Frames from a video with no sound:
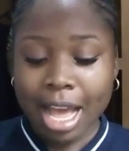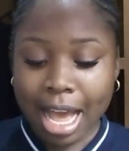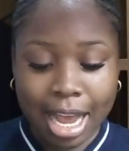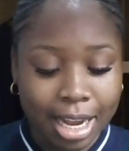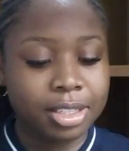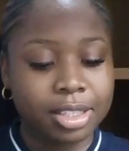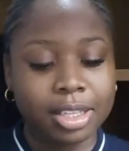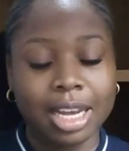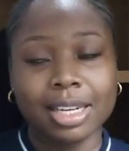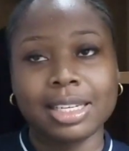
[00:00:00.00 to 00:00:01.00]

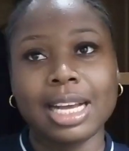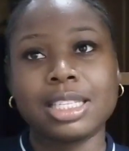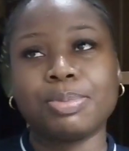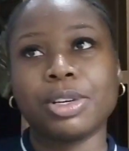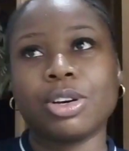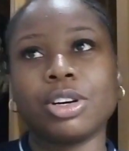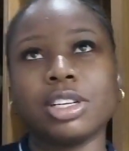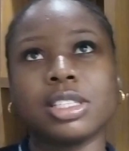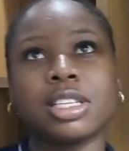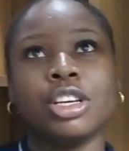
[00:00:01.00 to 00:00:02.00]
And that's
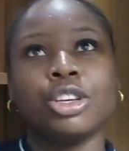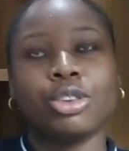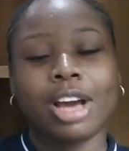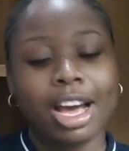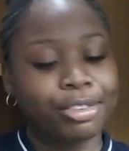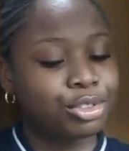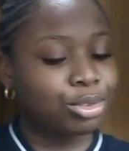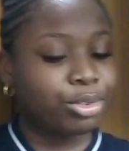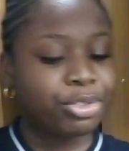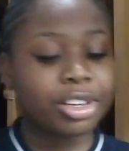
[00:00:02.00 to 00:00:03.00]
because you have
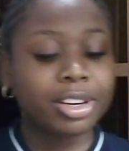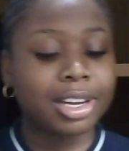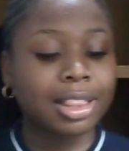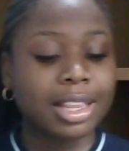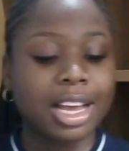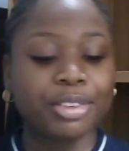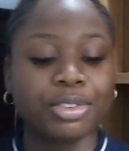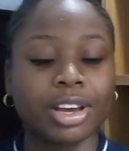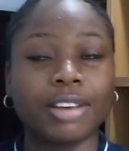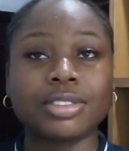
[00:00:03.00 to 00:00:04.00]
to figure out life,
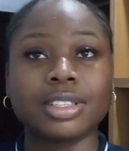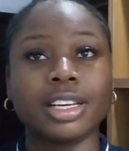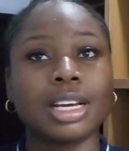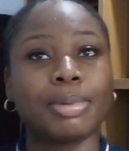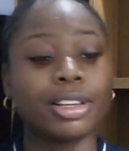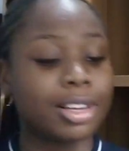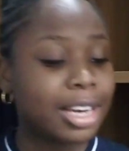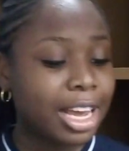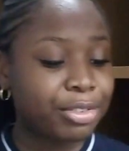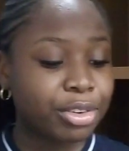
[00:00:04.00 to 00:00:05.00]
you have to think about your
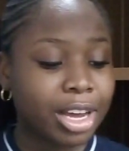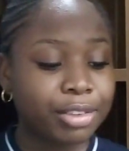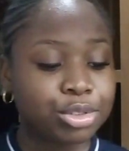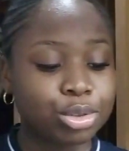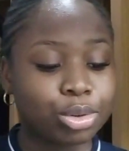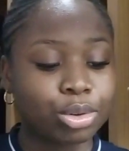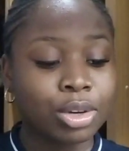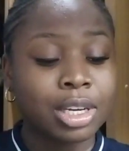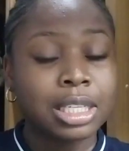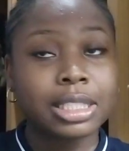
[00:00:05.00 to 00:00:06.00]
life, you have to
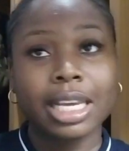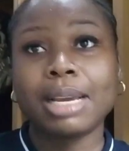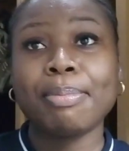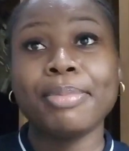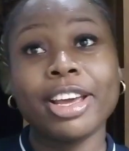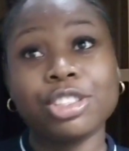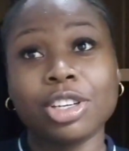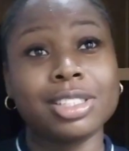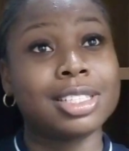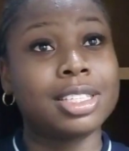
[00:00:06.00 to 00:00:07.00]
take
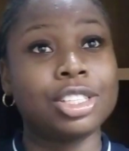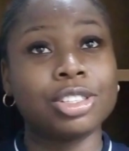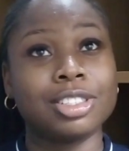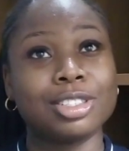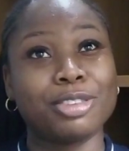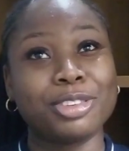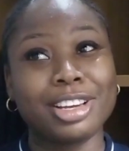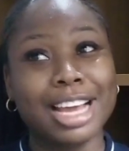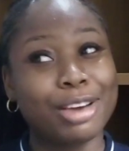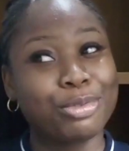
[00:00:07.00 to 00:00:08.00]
major decisions of
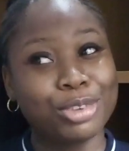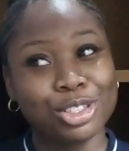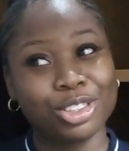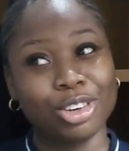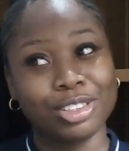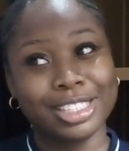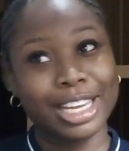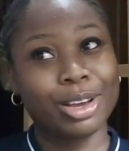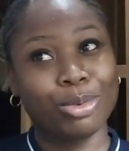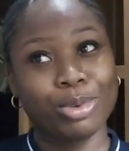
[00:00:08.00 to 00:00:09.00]
your life, which you don't
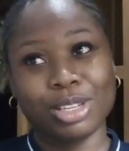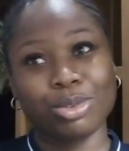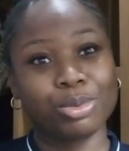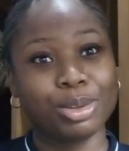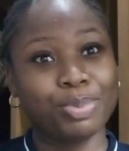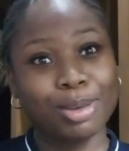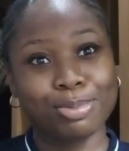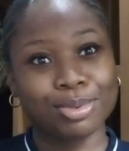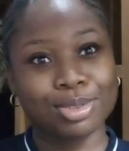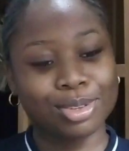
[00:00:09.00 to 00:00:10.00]
take when you're with
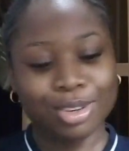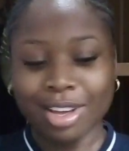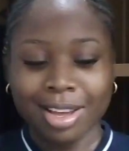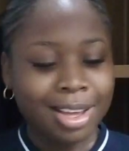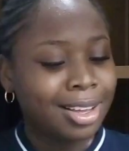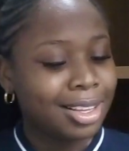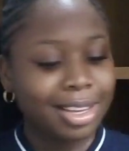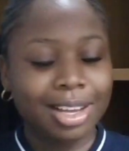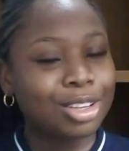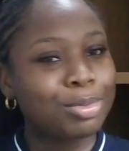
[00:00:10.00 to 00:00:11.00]
people. So
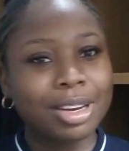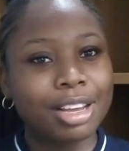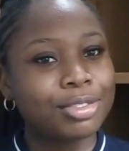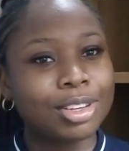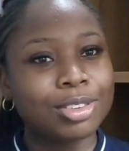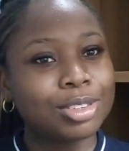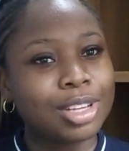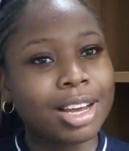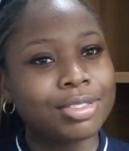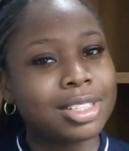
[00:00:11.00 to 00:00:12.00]
yeah, you'll be left alone.
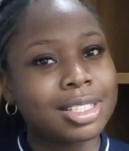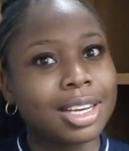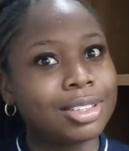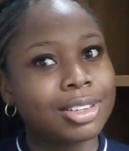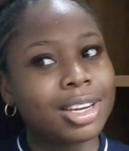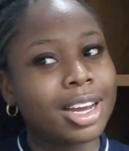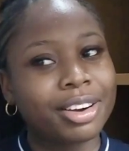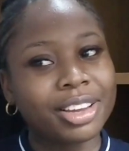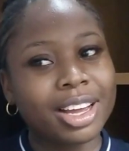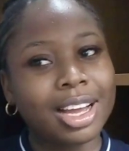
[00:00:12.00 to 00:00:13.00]
You have to decide your
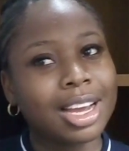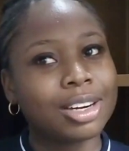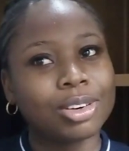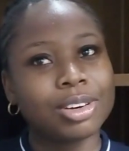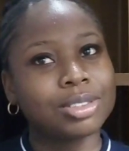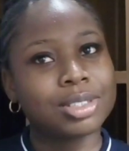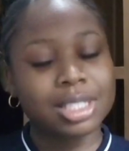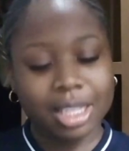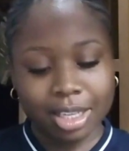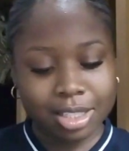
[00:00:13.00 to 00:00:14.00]
career and all
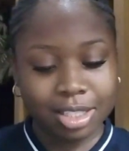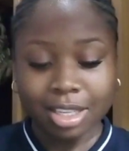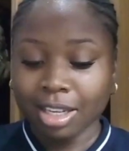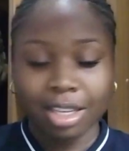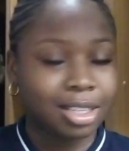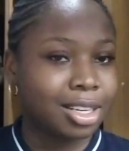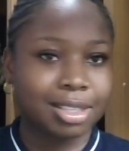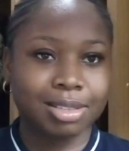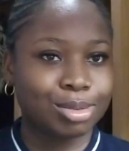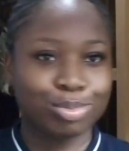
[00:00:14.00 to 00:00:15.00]
those things
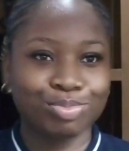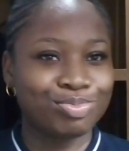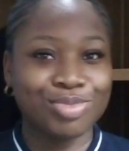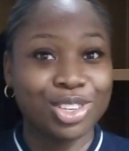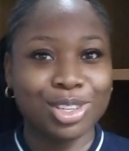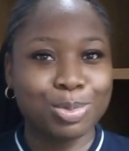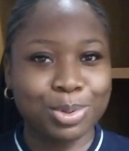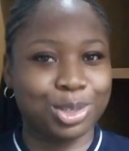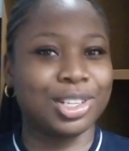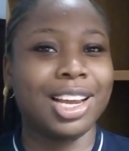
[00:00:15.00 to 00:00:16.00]
that you need to
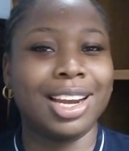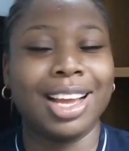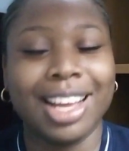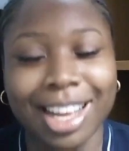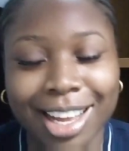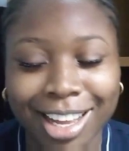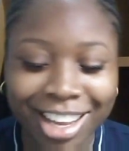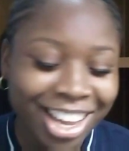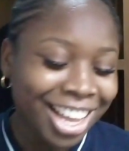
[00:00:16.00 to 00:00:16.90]
put together.